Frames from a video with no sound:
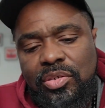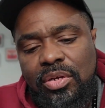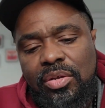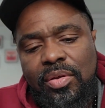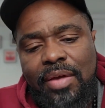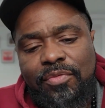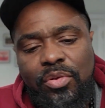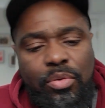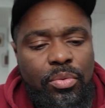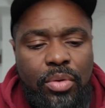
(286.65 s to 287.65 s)
You have
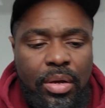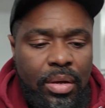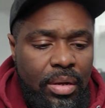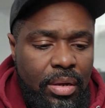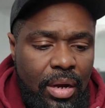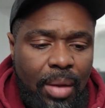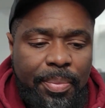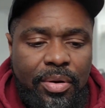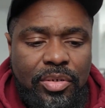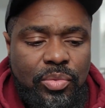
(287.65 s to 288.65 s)
two
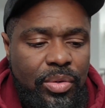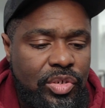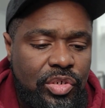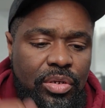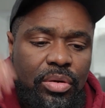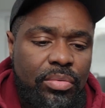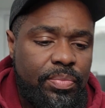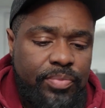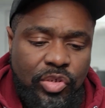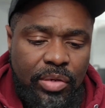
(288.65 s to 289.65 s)
uppers which,
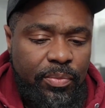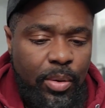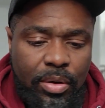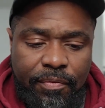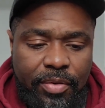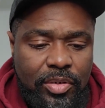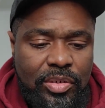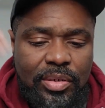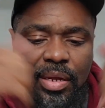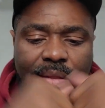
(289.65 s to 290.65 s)
should work or
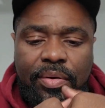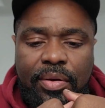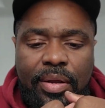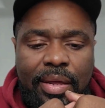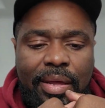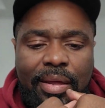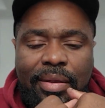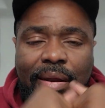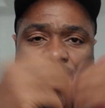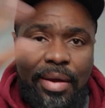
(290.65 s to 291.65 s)
function together, and
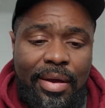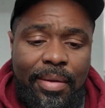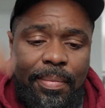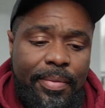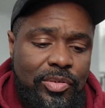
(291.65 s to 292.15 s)
they're not.